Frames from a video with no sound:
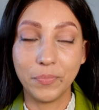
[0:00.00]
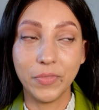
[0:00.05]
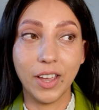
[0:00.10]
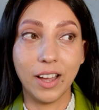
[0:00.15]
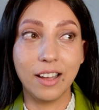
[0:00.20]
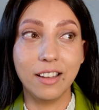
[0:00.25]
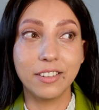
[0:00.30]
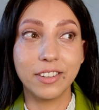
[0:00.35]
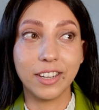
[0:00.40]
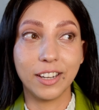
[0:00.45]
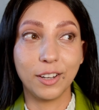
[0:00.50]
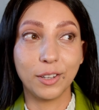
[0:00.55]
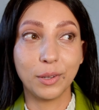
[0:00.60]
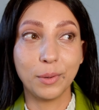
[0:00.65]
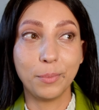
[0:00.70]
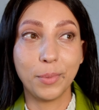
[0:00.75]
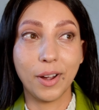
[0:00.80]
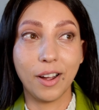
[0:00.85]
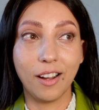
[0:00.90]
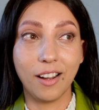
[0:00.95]
I think in
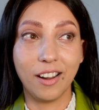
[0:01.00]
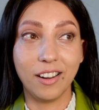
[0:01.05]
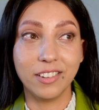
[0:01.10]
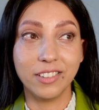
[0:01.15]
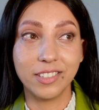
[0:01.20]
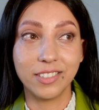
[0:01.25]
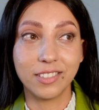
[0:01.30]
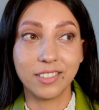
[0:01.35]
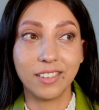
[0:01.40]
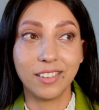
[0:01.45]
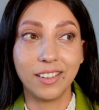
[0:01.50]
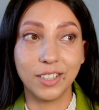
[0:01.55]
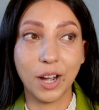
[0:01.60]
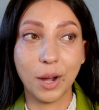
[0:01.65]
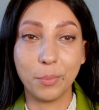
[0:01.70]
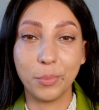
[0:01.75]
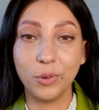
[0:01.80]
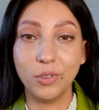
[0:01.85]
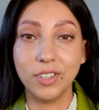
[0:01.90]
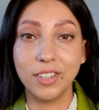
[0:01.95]
the past
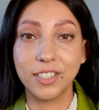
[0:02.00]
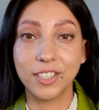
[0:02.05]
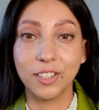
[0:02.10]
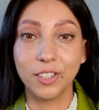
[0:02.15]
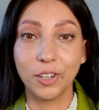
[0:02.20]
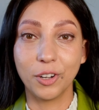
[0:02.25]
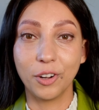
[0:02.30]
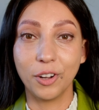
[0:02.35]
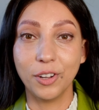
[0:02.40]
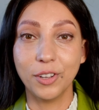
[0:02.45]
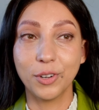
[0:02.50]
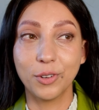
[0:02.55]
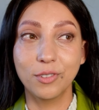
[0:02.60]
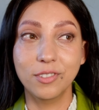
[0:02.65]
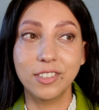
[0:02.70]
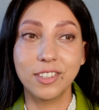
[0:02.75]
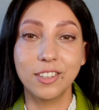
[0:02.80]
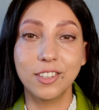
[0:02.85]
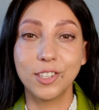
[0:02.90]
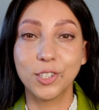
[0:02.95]
couple years alone, or
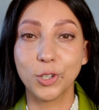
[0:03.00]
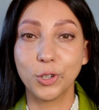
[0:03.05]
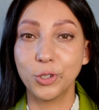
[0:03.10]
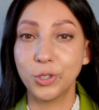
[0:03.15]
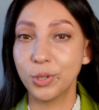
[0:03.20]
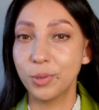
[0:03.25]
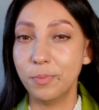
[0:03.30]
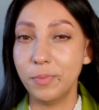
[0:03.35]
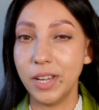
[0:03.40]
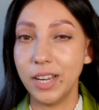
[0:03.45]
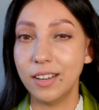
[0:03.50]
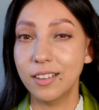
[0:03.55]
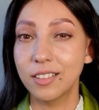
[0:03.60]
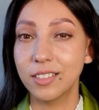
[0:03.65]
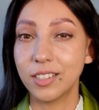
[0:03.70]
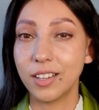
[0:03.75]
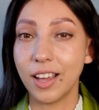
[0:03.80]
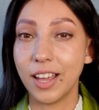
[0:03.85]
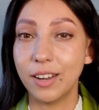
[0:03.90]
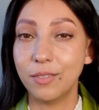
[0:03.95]
since social media
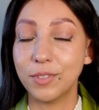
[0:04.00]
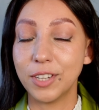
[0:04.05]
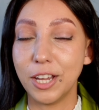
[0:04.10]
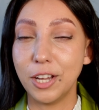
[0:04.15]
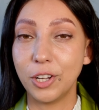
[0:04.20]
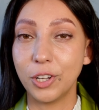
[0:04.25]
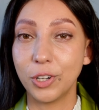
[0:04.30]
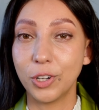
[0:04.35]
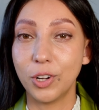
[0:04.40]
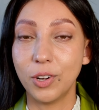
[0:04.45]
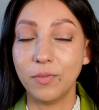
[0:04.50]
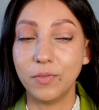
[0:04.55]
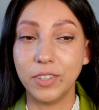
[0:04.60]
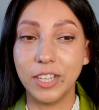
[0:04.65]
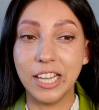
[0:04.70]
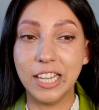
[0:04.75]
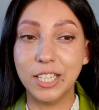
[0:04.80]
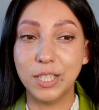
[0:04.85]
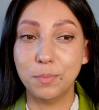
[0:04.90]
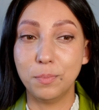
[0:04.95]
has kind of taken off,
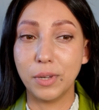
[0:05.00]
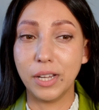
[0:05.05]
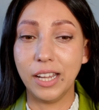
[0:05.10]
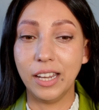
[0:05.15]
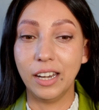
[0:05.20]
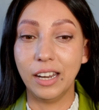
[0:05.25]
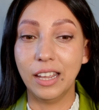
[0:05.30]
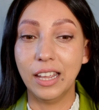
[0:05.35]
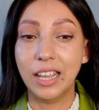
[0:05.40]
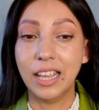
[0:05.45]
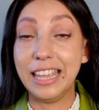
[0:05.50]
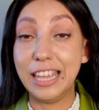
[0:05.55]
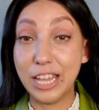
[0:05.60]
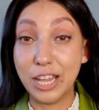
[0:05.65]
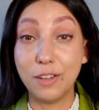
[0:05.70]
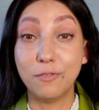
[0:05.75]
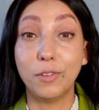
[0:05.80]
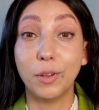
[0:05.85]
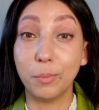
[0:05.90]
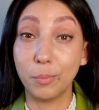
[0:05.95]
there's been
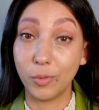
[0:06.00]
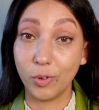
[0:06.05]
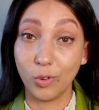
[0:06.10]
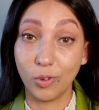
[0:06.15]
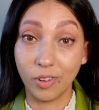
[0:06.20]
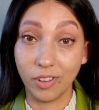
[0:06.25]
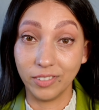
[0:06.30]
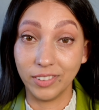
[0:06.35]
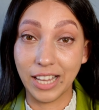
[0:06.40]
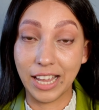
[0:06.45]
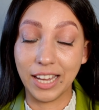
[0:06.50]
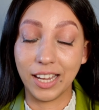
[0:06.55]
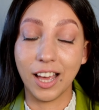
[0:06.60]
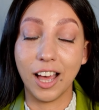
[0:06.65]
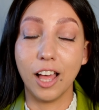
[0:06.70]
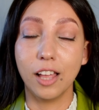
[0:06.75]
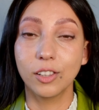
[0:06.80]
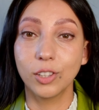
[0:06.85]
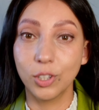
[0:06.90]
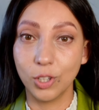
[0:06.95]
even more, like
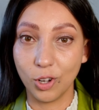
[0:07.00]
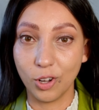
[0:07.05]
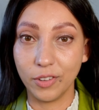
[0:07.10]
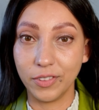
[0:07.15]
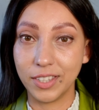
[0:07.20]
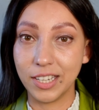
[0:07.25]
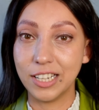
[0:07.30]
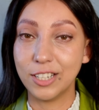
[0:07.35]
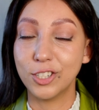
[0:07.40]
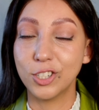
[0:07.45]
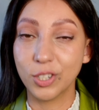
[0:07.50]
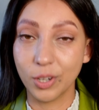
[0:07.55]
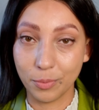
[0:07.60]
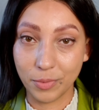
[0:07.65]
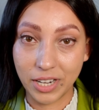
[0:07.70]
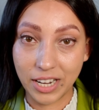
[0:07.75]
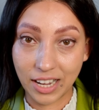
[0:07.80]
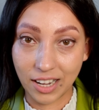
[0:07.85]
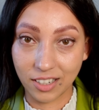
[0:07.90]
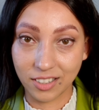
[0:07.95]
a lot. There's so
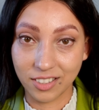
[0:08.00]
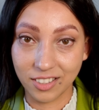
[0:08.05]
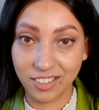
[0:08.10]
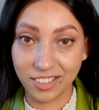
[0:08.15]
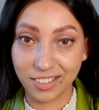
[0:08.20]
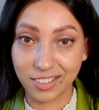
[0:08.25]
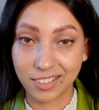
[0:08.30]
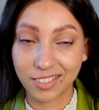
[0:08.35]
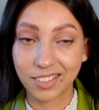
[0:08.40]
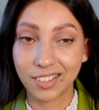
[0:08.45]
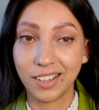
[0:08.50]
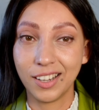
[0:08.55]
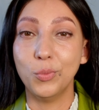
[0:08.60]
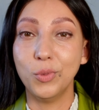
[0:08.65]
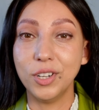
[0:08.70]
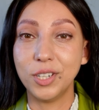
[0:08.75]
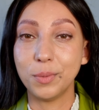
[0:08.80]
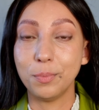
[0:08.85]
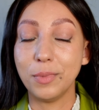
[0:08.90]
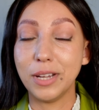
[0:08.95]
many actors,
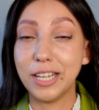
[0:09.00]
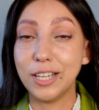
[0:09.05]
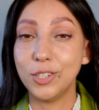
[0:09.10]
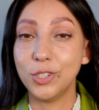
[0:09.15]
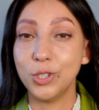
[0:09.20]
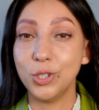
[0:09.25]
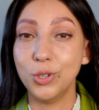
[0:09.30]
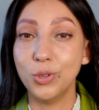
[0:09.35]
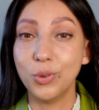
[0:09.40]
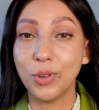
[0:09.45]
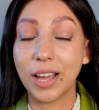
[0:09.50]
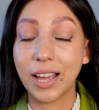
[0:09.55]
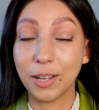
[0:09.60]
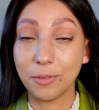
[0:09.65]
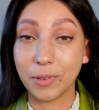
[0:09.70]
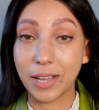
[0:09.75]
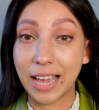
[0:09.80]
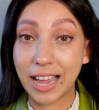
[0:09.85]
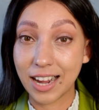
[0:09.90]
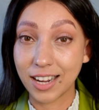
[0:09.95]
which means you
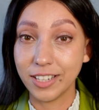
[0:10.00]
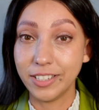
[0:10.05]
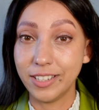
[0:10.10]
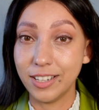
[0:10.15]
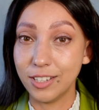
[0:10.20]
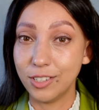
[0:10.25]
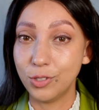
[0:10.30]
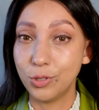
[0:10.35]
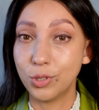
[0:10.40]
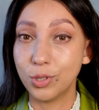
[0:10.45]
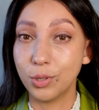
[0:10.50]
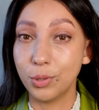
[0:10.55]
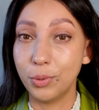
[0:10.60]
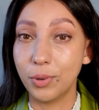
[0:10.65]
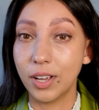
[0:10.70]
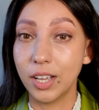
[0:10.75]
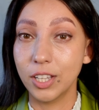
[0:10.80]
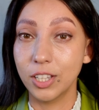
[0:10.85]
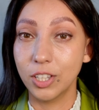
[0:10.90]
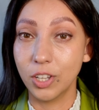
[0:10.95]
have access to
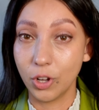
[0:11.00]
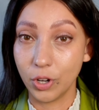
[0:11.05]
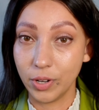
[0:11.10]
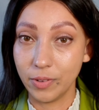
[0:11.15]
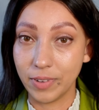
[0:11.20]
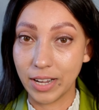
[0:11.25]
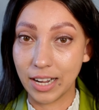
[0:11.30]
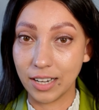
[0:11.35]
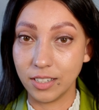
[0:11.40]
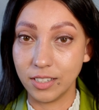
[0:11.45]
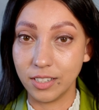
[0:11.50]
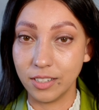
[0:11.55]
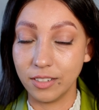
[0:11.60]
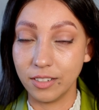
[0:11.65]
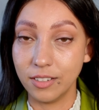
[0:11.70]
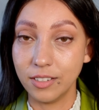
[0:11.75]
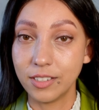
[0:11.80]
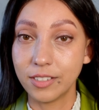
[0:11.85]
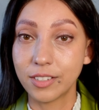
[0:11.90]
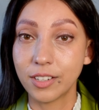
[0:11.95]
a lot of
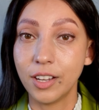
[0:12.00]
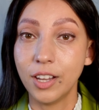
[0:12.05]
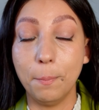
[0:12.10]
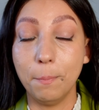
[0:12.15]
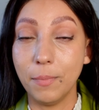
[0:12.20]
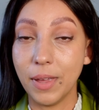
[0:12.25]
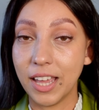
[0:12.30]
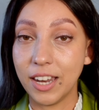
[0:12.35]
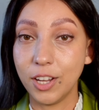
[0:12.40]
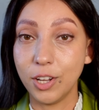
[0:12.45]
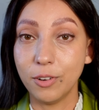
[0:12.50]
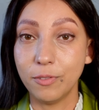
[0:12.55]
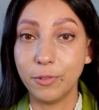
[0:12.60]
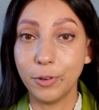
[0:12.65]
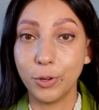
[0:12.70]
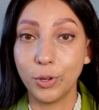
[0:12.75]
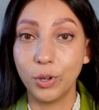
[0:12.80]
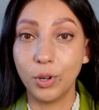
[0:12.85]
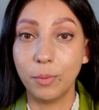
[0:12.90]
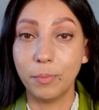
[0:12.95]
actors, many of
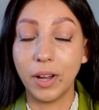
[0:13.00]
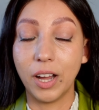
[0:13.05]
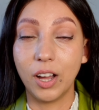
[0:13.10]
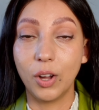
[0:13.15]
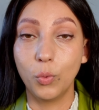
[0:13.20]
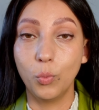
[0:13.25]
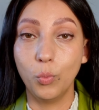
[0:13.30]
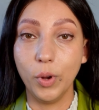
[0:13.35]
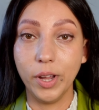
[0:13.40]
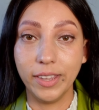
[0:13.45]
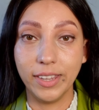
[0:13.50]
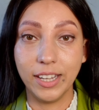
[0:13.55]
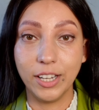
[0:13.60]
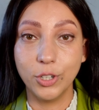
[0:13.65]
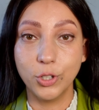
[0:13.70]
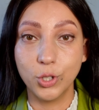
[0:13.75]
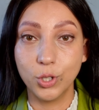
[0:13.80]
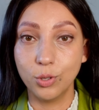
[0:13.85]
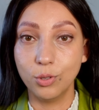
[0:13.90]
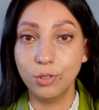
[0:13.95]
whom are
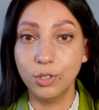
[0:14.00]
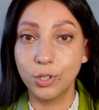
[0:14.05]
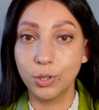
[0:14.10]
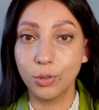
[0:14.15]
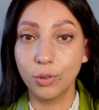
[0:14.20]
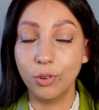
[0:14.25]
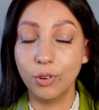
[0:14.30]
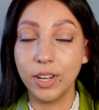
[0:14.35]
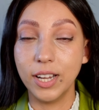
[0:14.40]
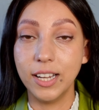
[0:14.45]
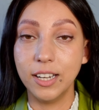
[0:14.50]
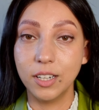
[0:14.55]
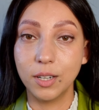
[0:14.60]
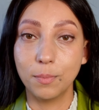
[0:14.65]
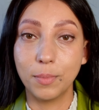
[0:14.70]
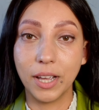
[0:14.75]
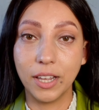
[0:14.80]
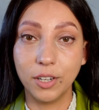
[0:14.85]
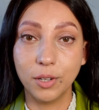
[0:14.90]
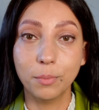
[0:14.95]
willing to do
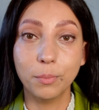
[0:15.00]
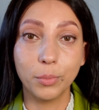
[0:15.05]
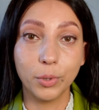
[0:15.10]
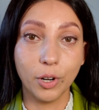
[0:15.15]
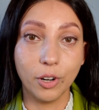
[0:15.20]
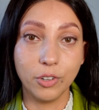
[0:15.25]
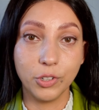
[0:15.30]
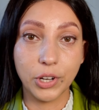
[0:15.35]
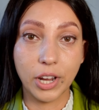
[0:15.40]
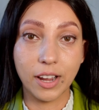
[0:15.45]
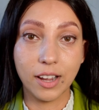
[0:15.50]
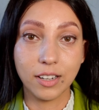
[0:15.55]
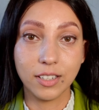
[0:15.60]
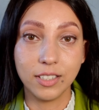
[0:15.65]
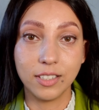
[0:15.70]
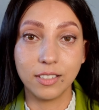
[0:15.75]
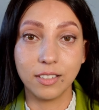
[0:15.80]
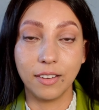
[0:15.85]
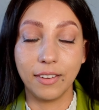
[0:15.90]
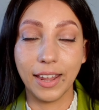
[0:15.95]
independent
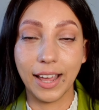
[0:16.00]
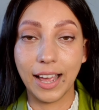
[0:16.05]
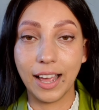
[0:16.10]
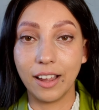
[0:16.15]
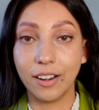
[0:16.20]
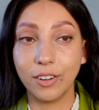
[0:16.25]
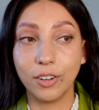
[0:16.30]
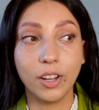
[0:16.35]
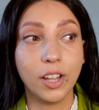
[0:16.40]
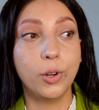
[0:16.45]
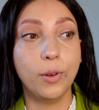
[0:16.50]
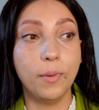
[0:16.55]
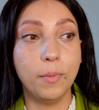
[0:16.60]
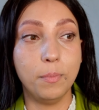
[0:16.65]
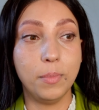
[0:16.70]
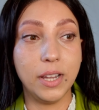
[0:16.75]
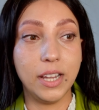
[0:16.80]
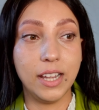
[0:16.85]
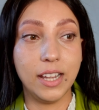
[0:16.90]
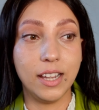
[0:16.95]
projects that
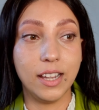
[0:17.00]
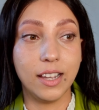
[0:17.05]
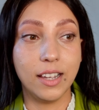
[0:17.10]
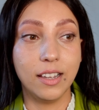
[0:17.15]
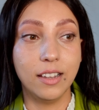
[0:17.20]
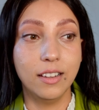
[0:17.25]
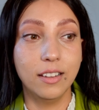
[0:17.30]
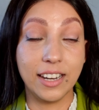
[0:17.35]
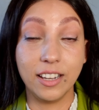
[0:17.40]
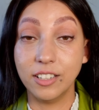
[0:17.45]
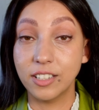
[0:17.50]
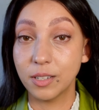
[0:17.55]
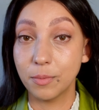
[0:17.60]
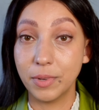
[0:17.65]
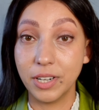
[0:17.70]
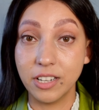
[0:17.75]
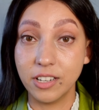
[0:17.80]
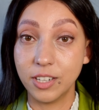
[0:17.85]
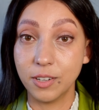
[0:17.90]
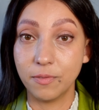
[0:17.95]
could be getting
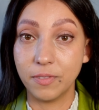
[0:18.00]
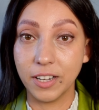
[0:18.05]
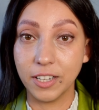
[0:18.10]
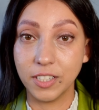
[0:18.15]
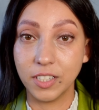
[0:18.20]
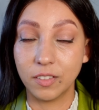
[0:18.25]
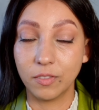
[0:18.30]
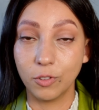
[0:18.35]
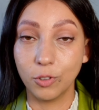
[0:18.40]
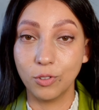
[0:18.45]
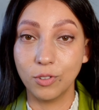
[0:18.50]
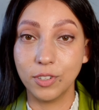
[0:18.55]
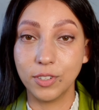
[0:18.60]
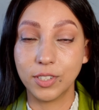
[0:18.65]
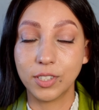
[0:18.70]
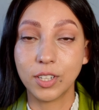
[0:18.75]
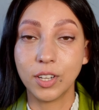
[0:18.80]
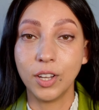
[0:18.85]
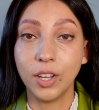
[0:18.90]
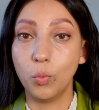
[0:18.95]
submitted to
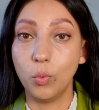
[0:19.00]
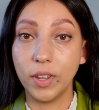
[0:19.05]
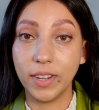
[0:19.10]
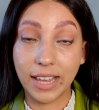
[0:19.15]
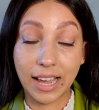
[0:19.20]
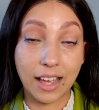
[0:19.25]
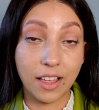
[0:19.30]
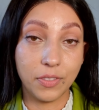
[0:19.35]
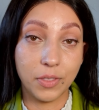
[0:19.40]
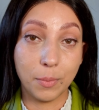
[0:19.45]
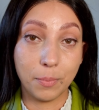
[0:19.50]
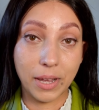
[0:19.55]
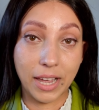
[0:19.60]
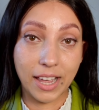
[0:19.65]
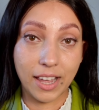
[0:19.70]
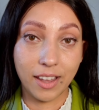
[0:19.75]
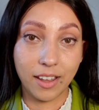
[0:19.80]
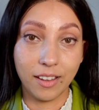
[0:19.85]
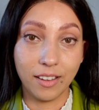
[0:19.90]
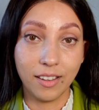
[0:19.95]
festivals without the
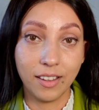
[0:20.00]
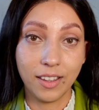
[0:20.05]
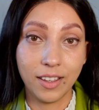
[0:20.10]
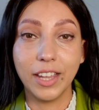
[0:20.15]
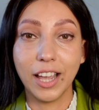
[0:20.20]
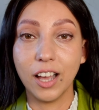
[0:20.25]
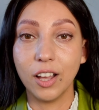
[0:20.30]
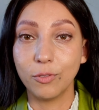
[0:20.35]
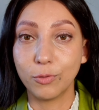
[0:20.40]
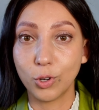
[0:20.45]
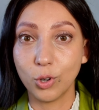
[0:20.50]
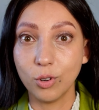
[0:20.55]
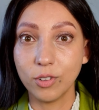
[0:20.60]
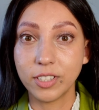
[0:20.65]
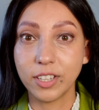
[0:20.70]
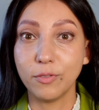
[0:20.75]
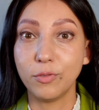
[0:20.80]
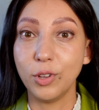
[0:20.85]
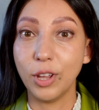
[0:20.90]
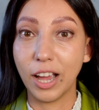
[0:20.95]
pay. Now, of
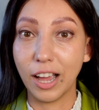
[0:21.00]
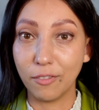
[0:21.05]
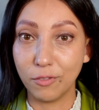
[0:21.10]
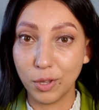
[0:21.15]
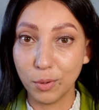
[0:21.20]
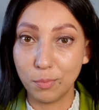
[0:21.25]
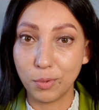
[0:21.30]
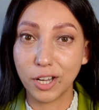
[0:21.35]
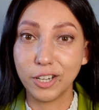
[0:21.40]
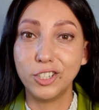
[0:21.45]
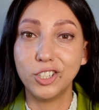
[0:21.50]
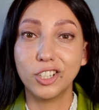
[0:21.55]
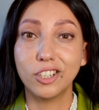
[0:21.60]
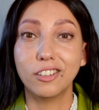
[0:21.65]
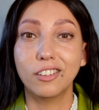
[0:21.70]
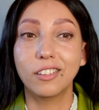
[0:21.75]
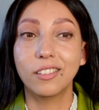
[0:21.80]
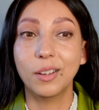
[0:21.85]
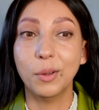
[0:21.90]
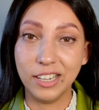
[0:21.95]
course, if you have the
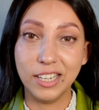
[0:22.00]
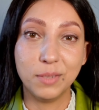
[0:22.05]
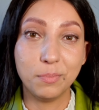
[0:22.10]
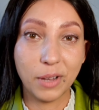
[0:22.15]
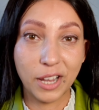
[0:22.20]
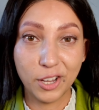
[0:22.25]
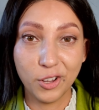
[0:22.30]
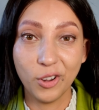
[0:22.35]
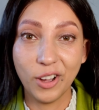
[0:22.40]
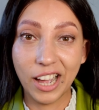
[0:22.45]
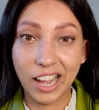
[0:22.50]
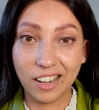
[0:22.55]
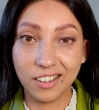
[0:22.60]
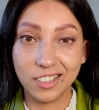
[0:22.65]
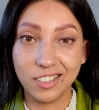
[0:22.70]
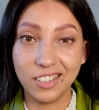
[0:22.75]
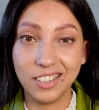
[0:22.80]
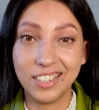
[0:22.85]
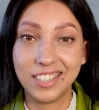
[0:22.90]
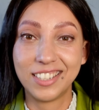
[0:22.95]
budget, please pay your
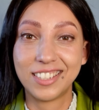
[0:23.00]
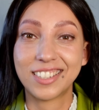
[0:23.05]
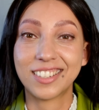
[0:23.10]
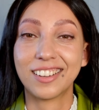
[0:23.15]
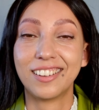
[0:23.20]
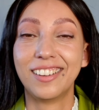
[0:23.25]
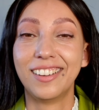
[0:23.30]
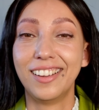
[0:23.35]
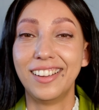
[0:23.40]
actors.